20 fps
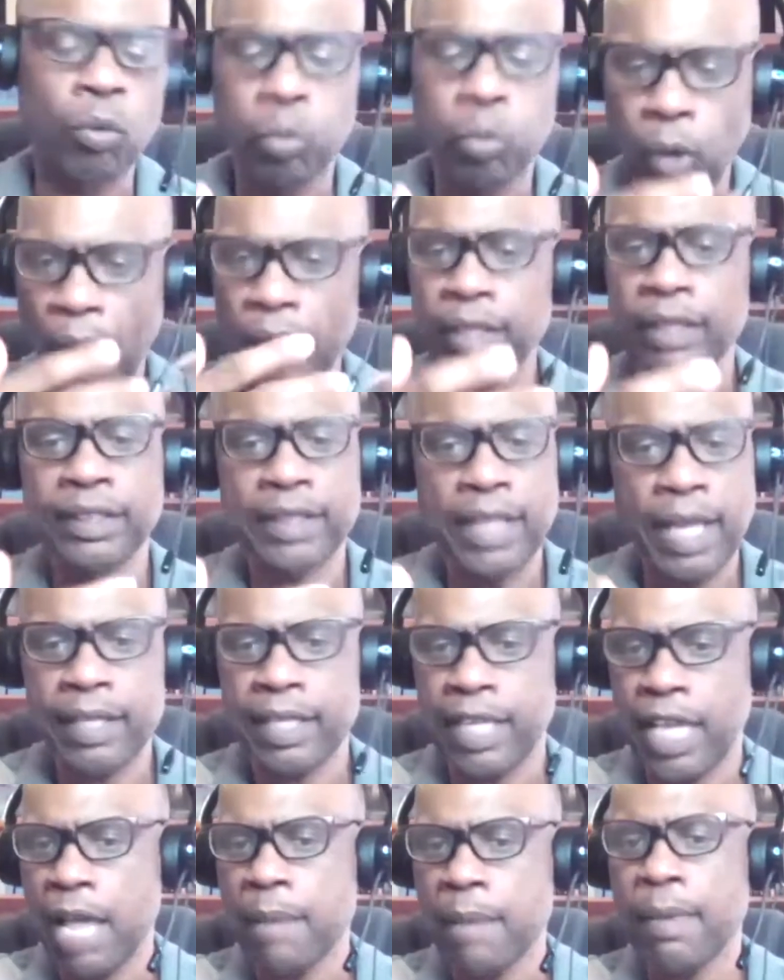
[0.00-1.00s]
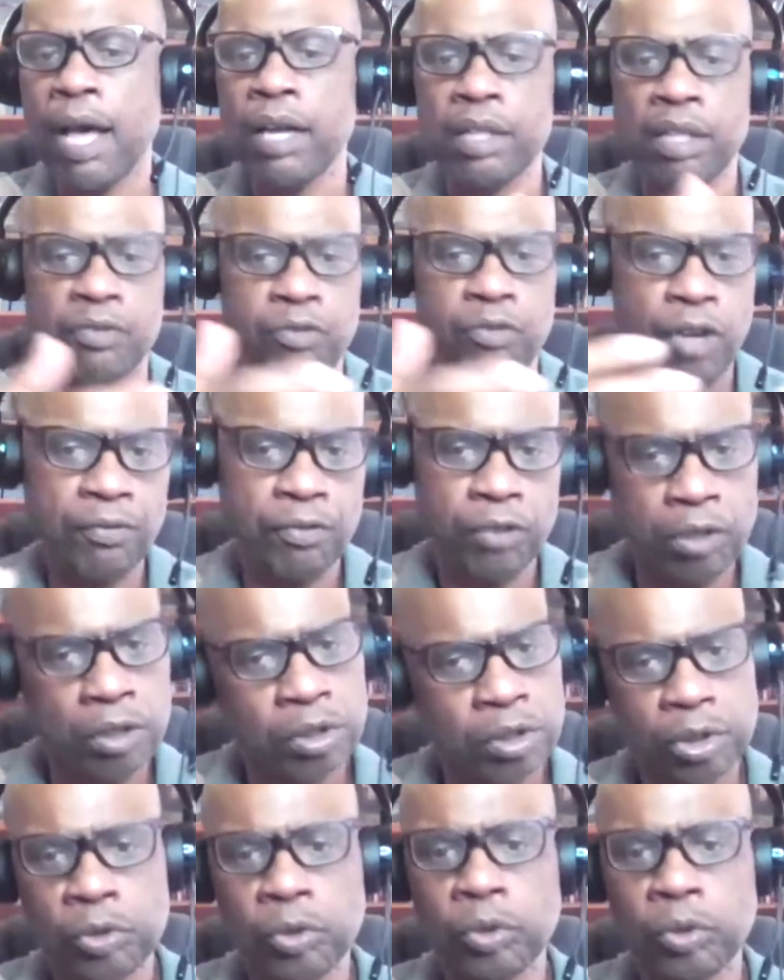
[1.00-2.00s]
rightly say it came out of the Frankfurter
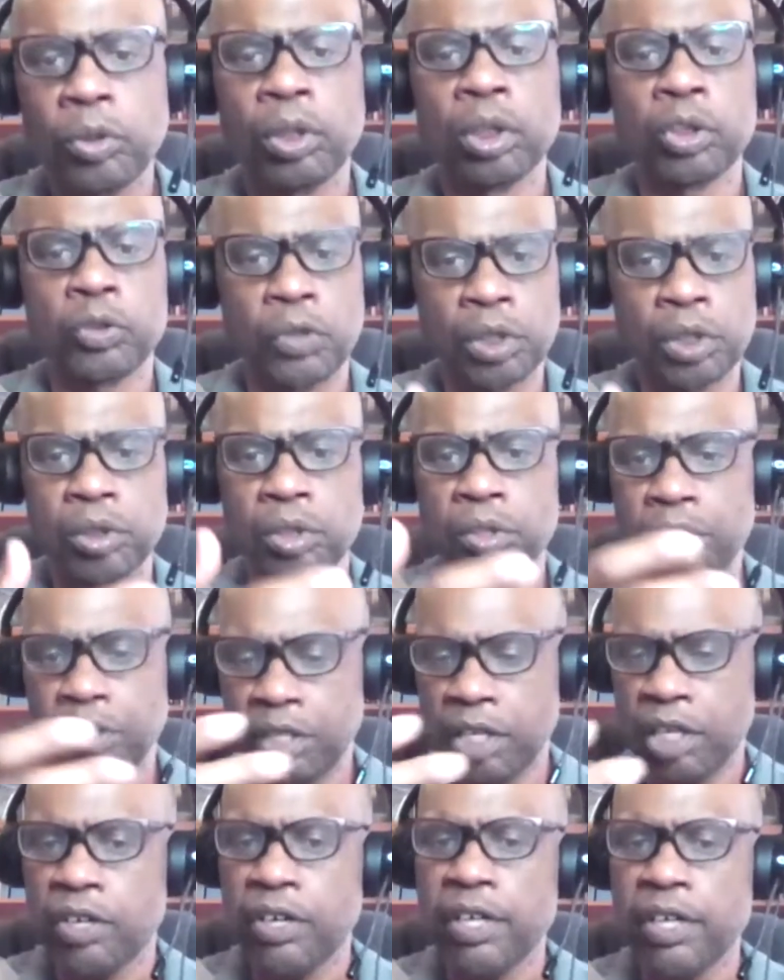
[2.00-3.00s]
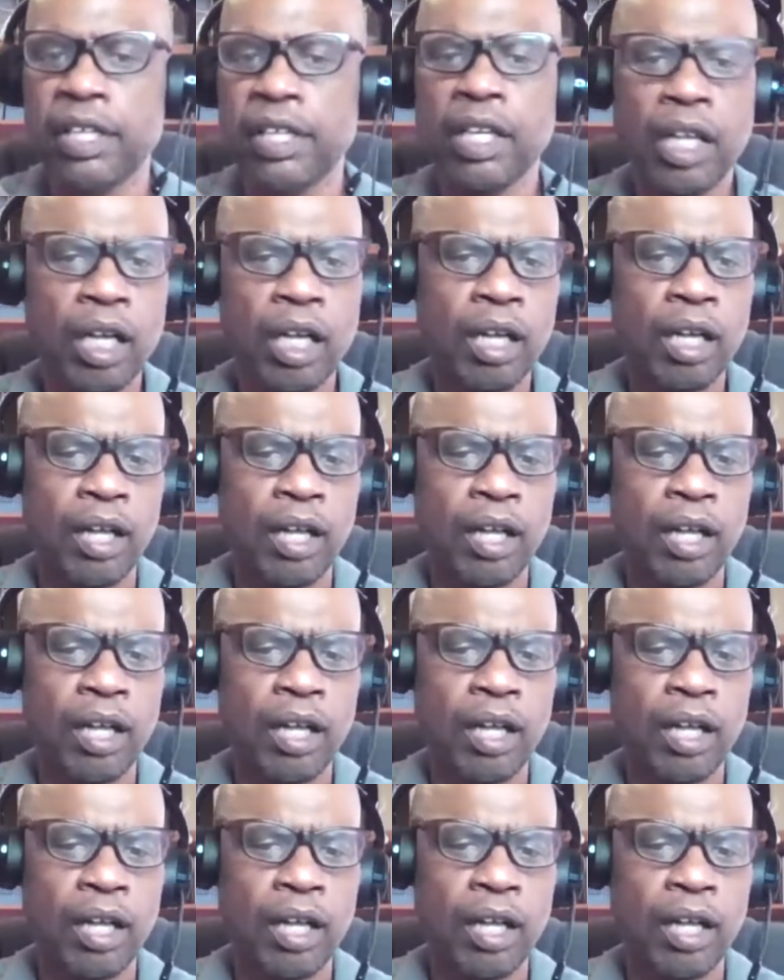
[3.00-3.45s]
School of Critical Theory,